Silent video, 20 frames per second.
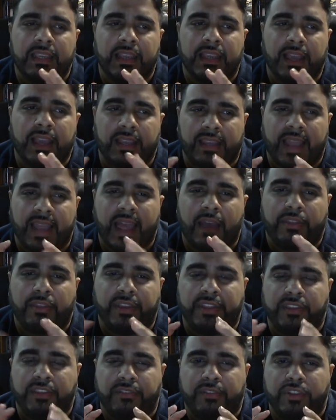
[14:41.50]
allow the
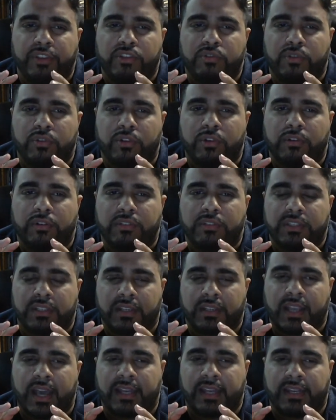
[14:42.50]
individual
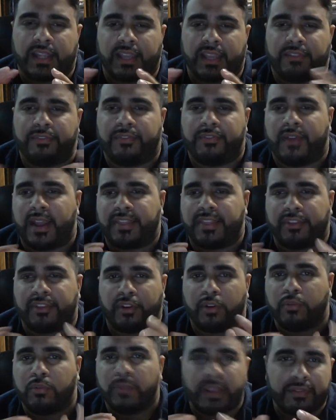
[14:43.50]
to kind of like find their
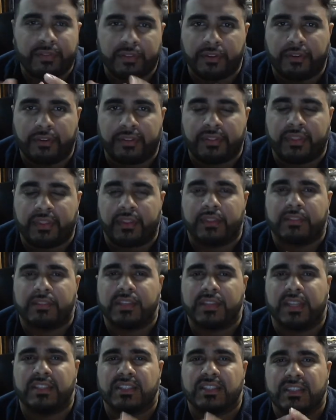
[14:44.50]
own way of doing things
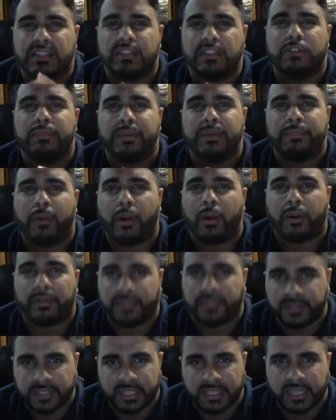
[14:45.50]
and still be part
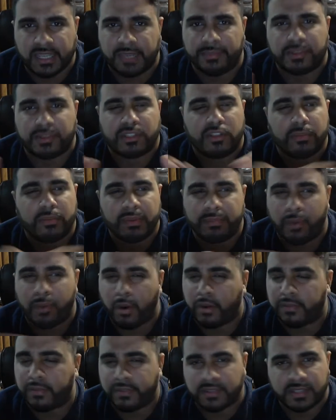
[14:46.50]
of the team, still be
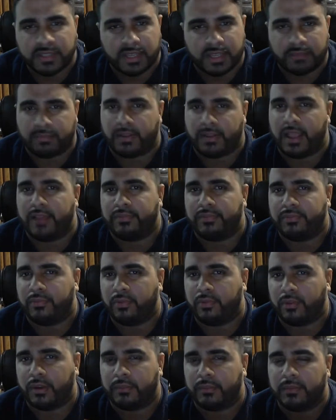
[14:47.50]
part of the same
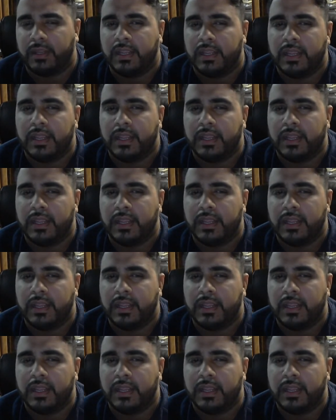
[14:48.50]
platform,